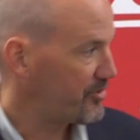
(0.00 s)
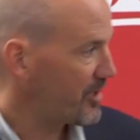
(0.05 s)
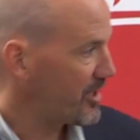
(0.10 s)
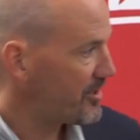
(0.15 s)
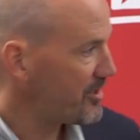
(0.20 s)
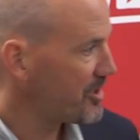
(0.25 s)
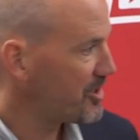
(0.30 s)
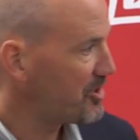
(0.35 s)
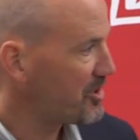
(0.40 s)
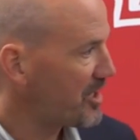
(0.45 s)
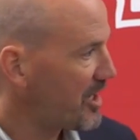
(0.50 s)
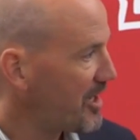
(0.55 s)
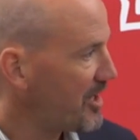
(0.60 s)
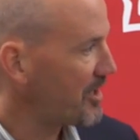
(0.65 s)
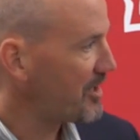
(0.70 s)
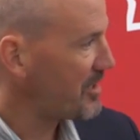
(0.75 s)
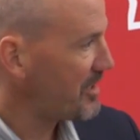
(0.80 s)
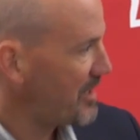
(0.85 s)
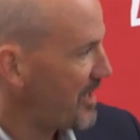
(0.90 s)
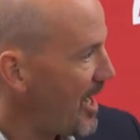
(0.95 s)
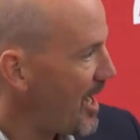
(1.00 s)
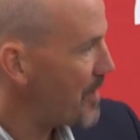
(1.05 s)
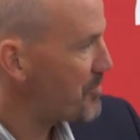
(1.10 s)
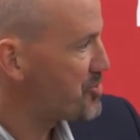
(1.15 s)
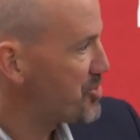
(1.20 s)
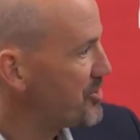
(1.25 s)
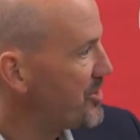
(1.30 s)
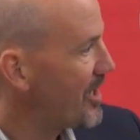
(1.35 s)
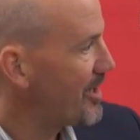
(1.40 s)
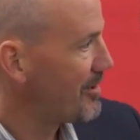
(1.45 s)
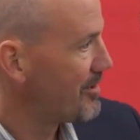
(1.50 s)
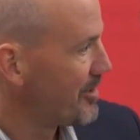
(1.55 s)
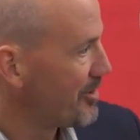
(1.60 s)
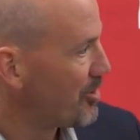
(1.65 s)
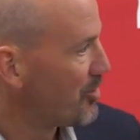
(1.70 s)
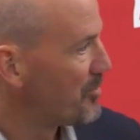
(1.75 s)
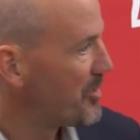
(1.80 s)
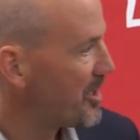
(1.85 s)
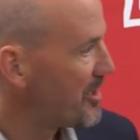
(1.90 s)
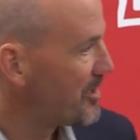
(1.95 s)
And I think you kind of captured that a
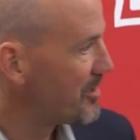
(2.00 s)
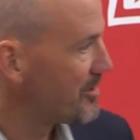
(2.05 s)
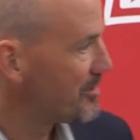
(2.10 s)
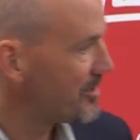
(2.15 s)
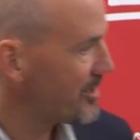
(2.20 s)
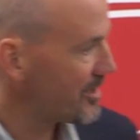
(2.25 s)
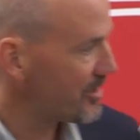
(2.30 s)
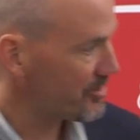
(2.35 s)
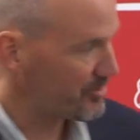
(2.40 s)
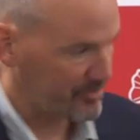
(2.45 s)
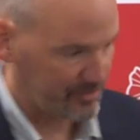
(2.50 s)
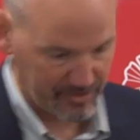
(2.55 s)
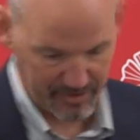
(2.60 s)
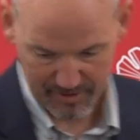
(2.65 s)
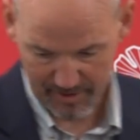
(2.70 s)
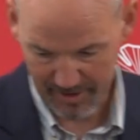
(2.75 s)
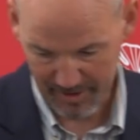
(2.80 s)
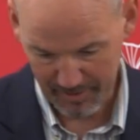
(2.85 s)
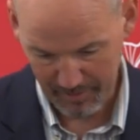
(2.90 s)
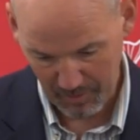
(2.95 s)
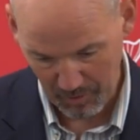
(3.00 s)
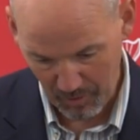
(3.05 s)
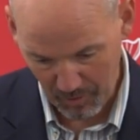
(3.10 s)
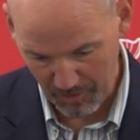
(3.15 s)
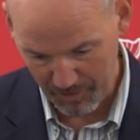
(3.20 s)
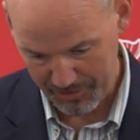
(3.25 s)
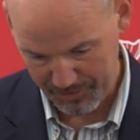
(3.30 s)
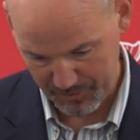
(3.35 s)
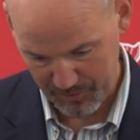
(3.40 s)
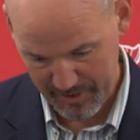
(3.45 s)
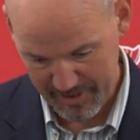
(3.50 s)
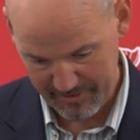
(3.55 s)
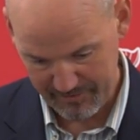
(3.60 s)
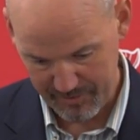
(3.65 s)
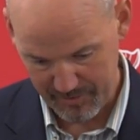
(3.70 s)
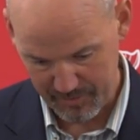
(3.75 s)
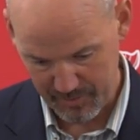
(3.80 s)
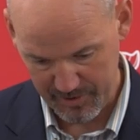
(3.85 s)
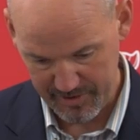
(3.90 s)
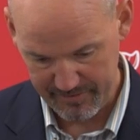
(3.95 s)
little bit in, in uh, all three of
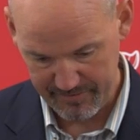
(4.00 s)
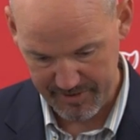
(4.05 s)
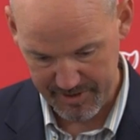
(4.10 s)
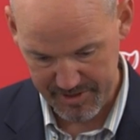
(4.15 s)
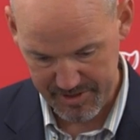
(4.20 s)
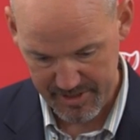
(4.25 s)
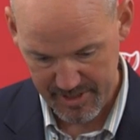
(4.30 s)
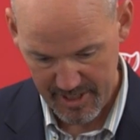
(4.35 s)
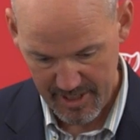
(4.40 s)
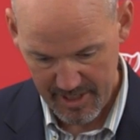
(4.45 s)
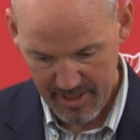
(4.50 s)
the previous.